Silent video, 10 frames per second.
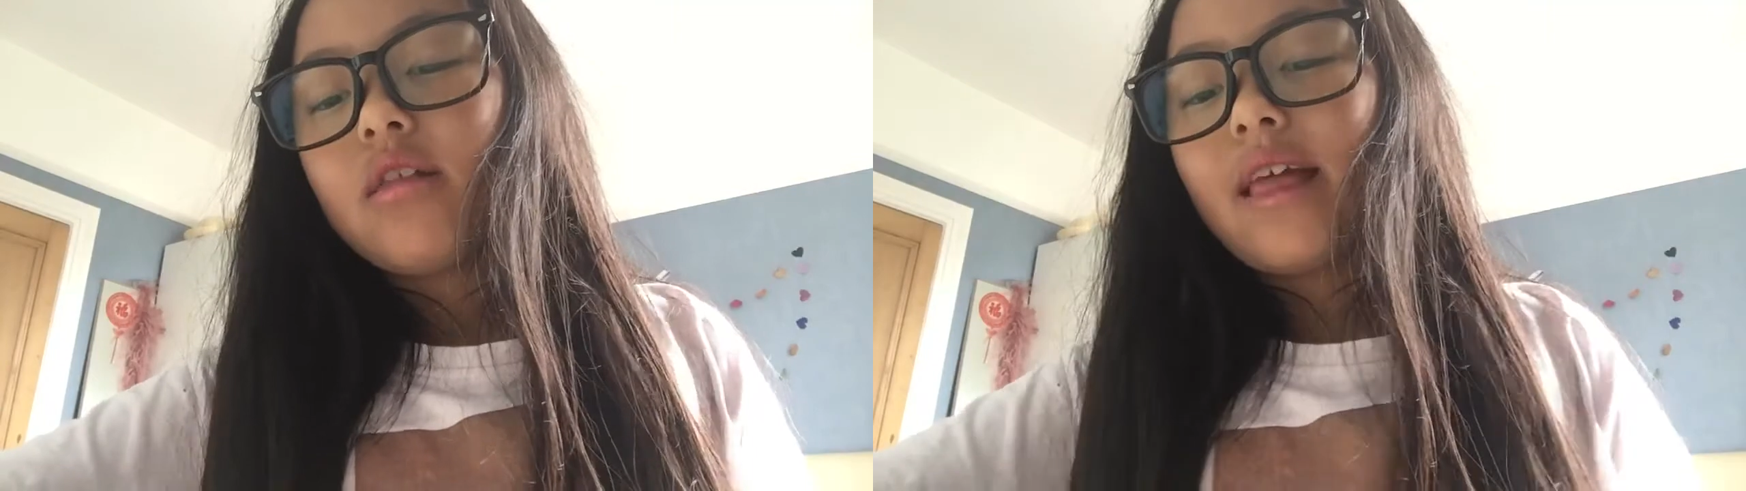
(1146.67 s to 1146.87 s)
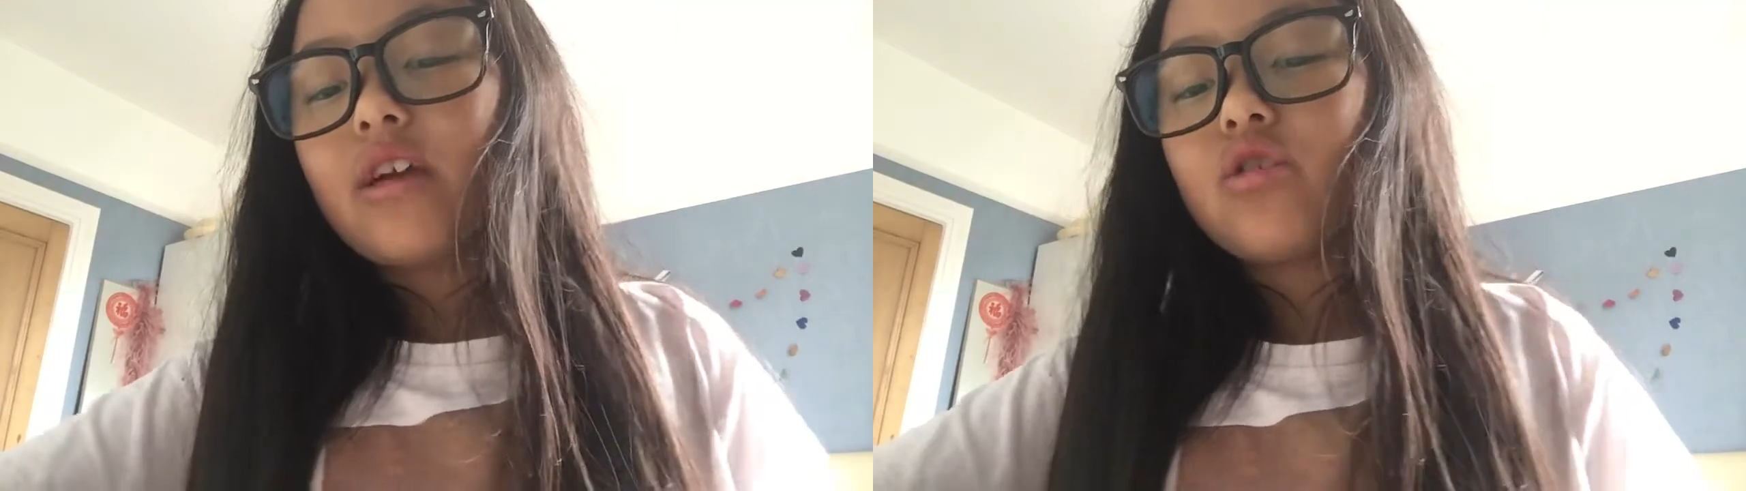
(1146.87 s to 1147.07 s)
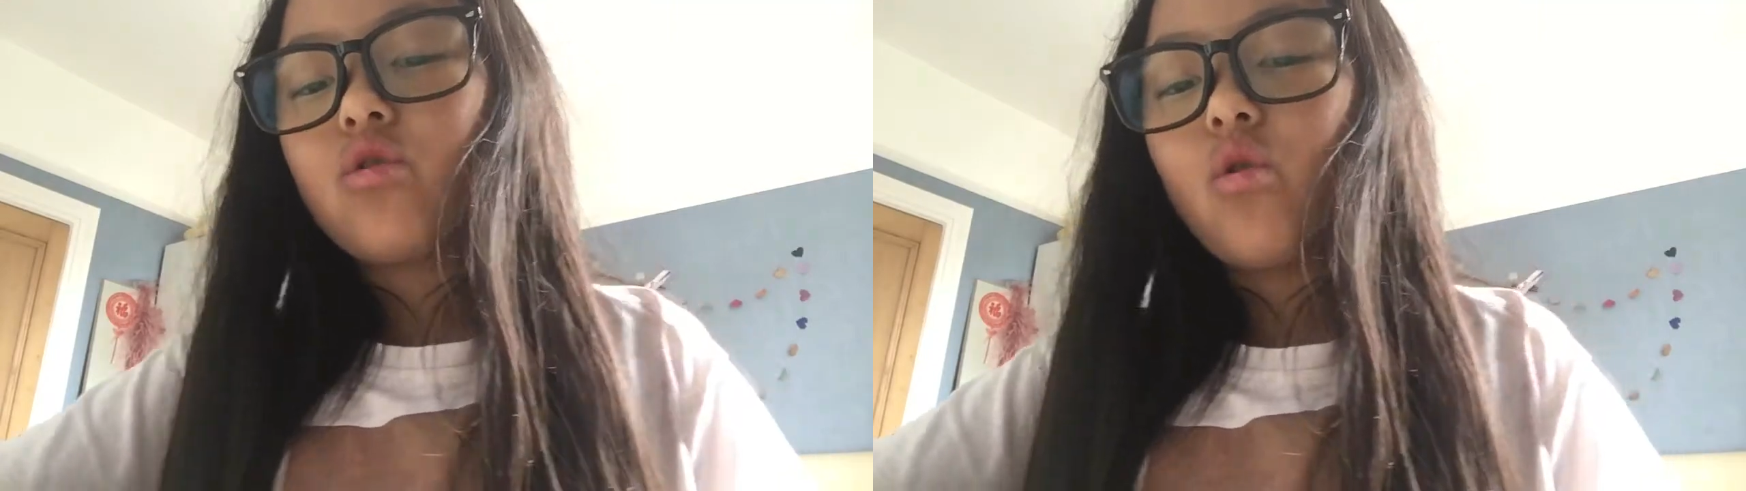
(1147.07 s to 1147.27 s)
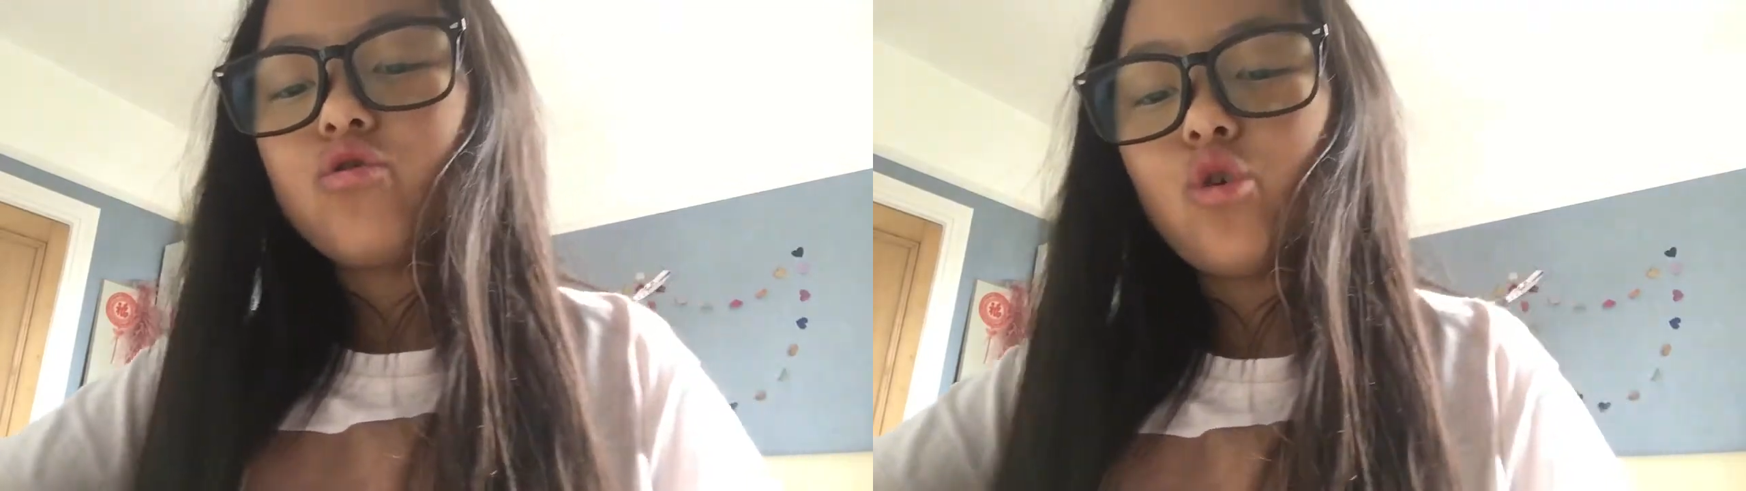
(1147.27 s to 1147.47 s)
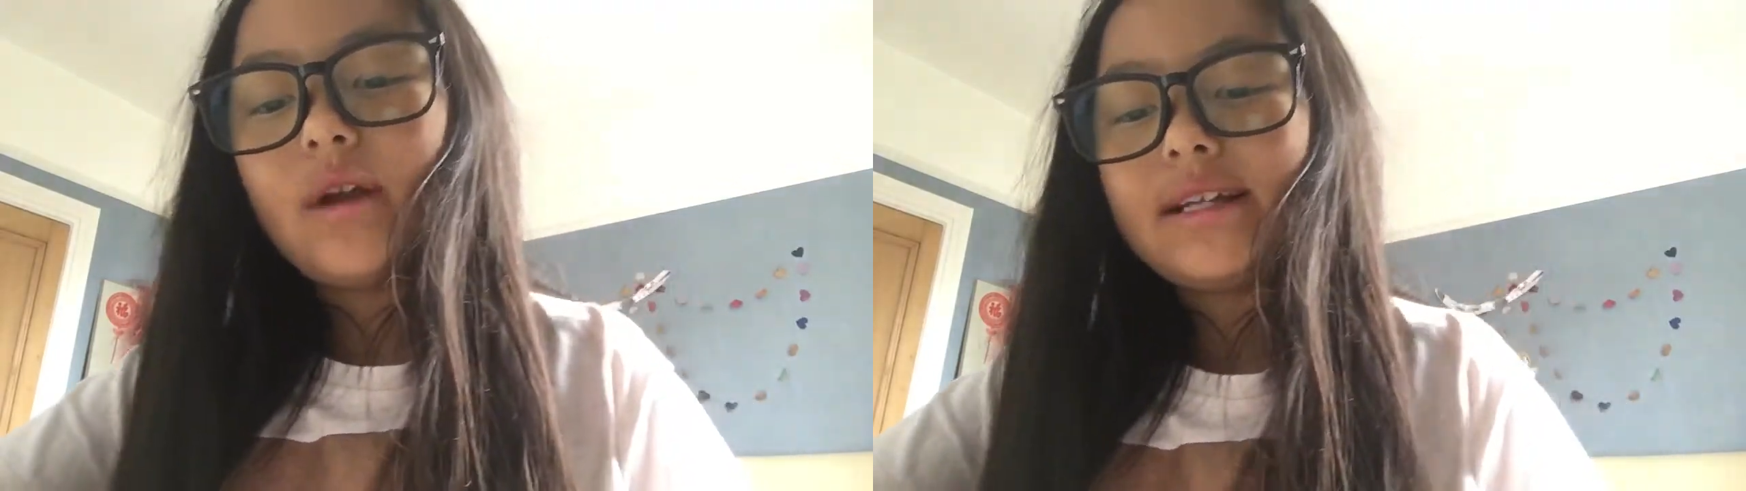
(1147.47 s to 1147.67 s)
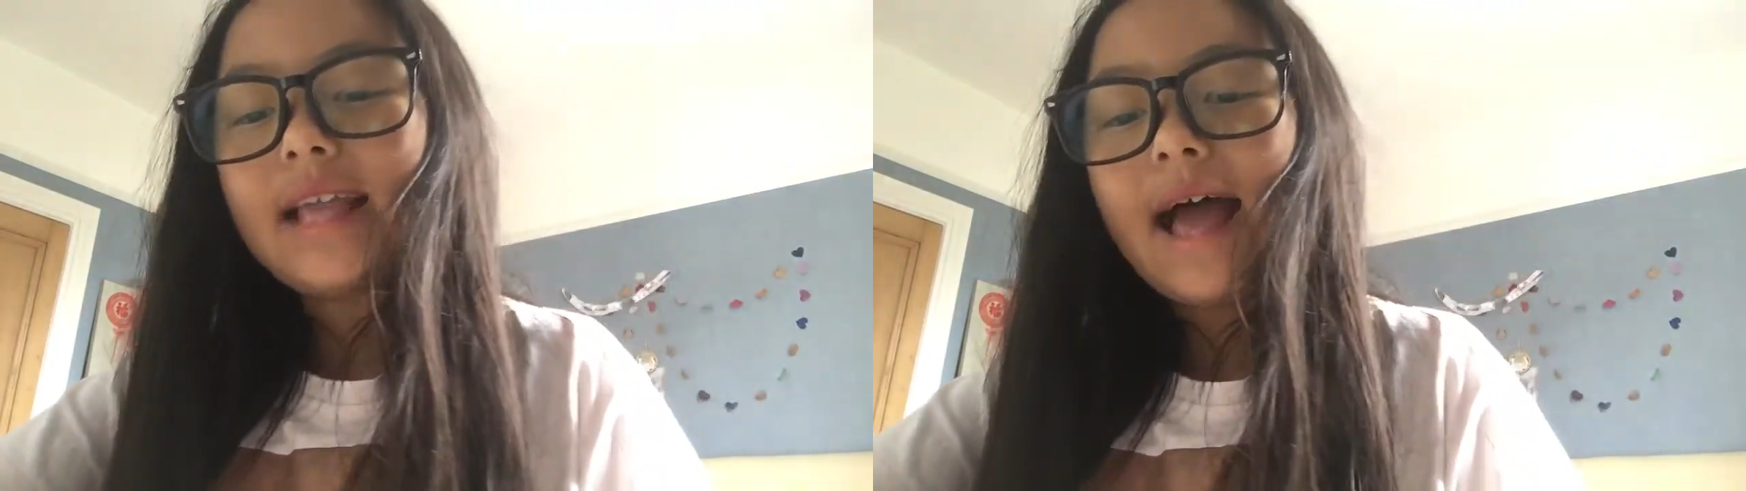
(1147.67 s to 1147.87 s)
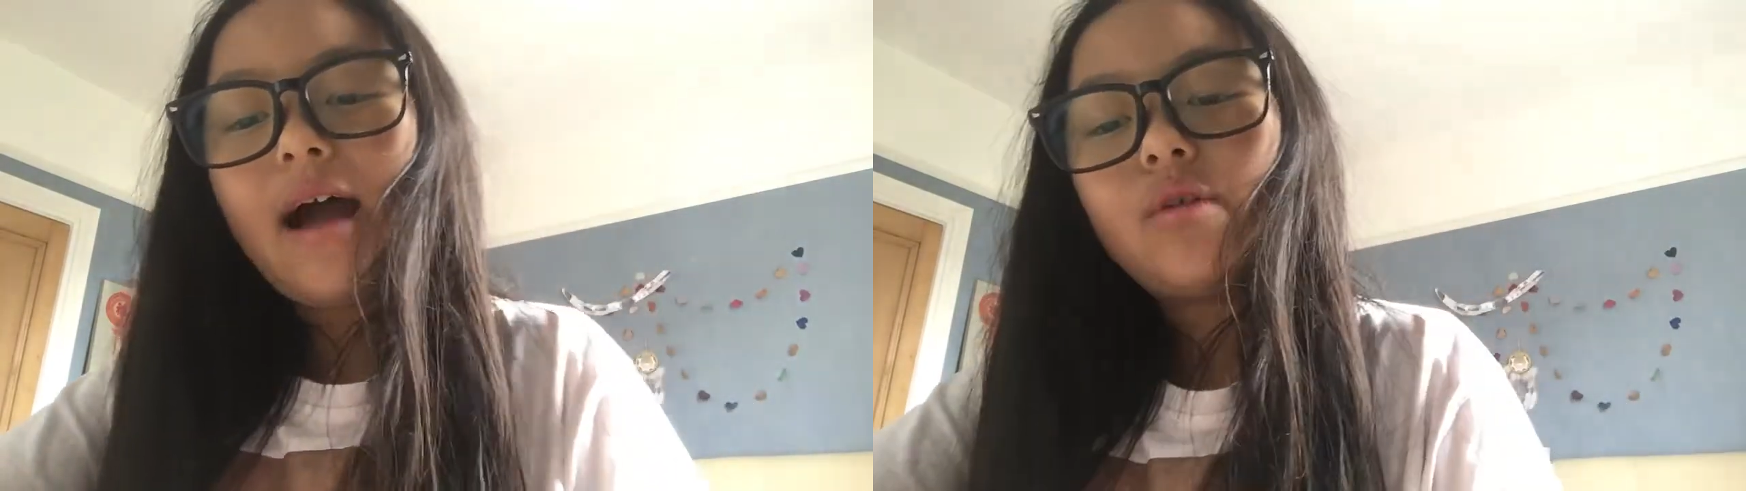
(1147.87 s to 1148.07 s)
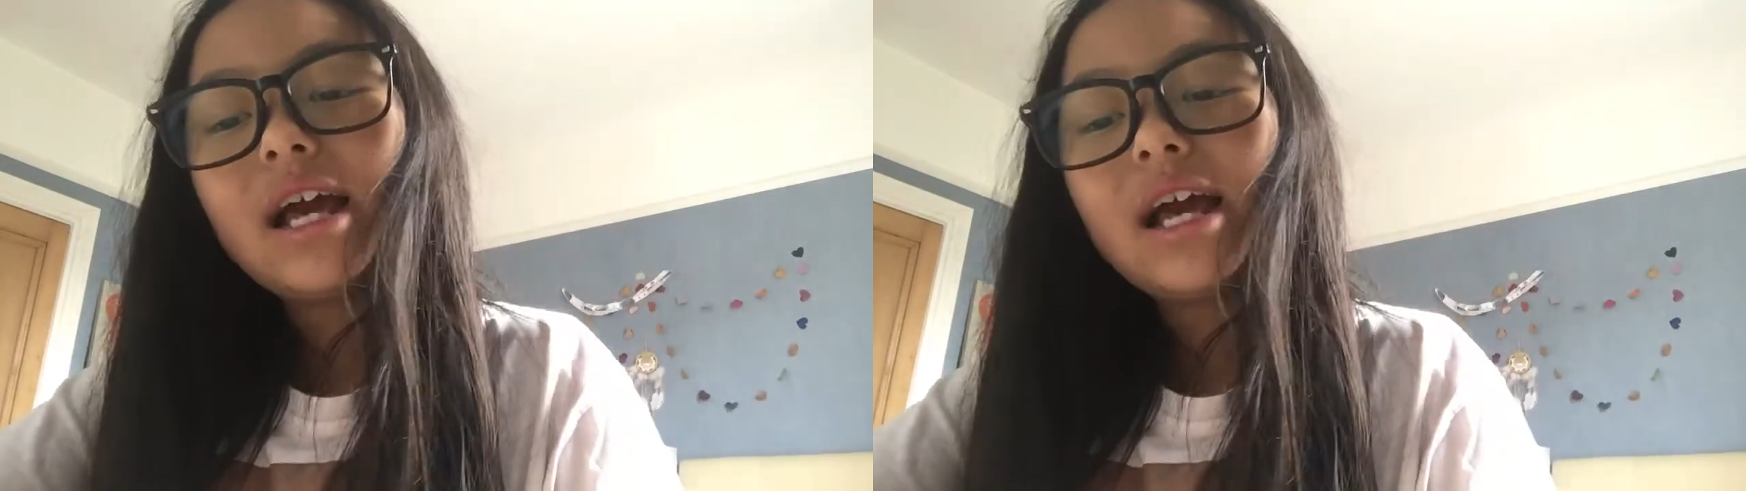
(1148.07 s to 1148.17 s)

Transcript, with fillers: like you're doing now.